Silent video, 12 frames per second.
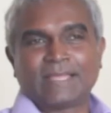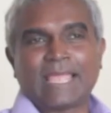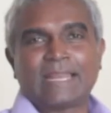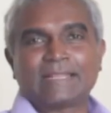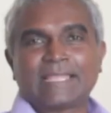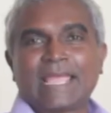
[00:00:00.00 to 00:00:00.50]

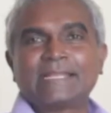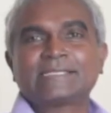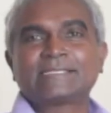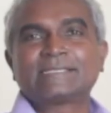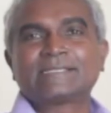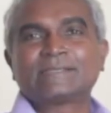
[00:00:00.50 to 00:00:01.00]
and that's
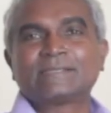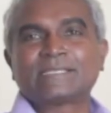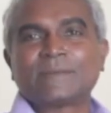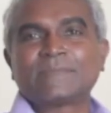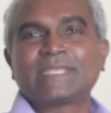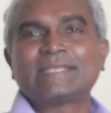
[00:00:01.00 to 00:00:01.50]

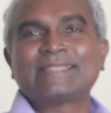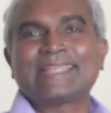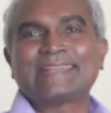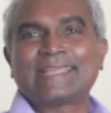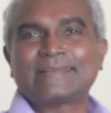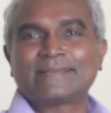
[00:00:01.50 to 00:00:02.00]
something
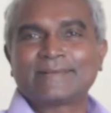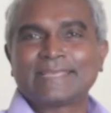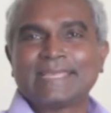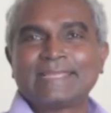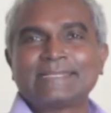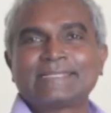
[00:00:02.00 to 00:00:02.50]
that can
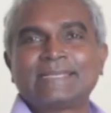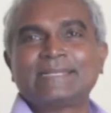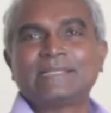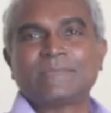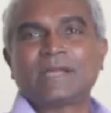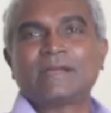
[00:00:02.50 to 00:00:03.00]
create a
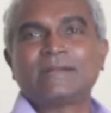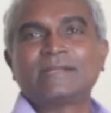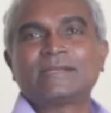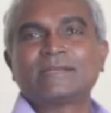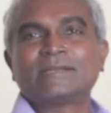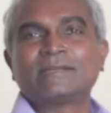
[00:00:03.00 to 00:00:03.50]
demand
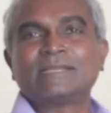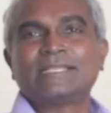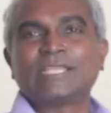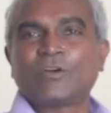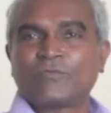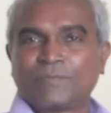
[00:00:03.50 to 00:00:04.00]

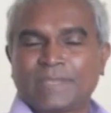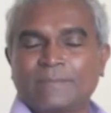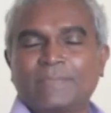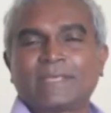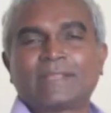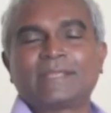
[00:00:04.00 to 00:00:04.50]
in the
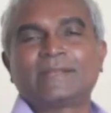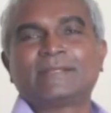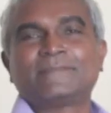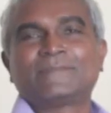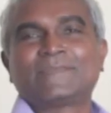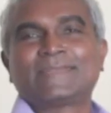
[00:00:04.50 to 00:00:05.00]
off-peak period.
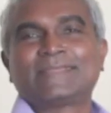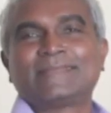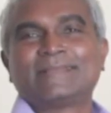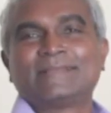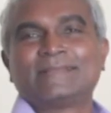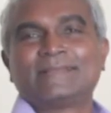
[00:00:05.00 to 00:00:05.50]

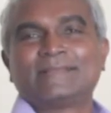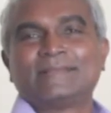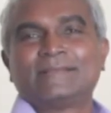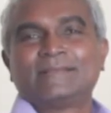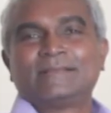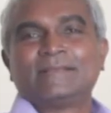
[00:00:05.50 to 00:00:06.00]

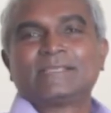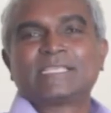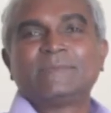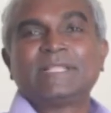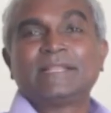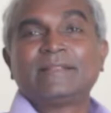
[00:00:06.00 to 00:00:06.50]

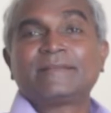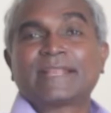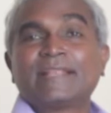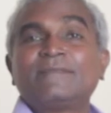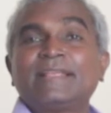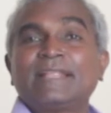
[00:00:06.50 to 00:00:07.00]
Similarly,
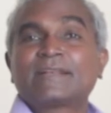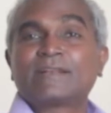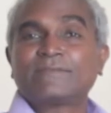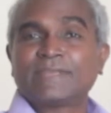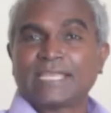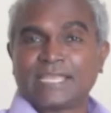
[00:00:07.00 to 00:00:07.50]
railway
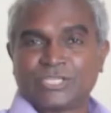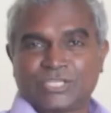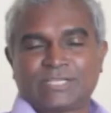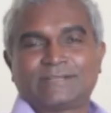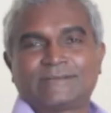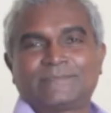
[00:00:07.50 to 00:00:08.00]

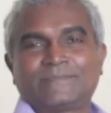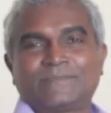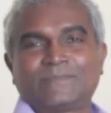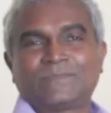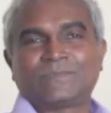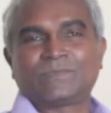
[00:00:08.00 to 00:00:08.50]
electrification.
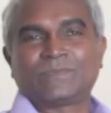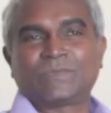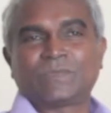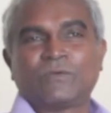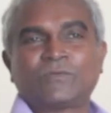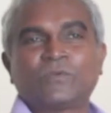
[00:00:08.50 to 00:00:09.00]

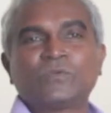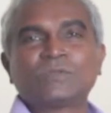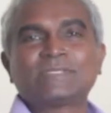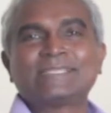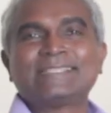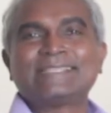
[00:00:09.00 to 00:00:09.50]
Of
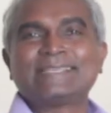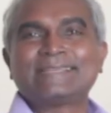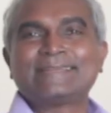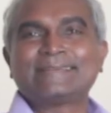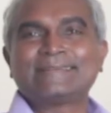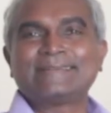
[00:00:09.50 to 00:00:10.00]
course, in
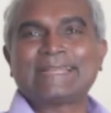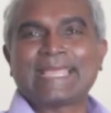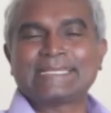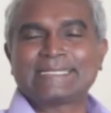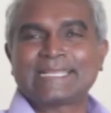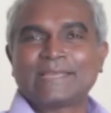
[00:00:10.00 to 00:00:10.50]
the
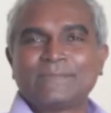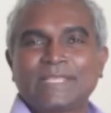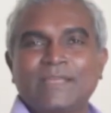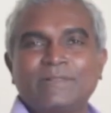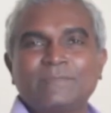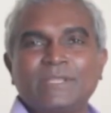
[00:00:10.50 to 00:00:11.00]
night time
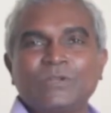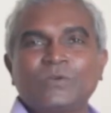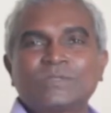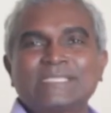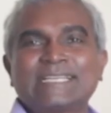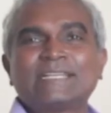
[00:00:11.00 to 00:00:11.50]
there will be
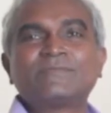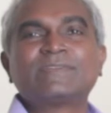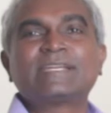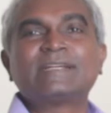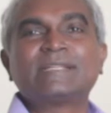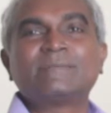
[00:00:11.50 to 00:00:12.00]
no
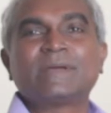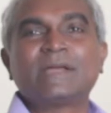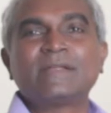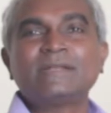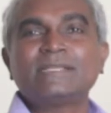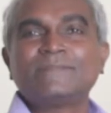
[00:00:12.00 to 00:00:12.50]
significant
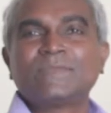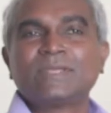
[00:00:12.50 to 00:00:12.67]
demand,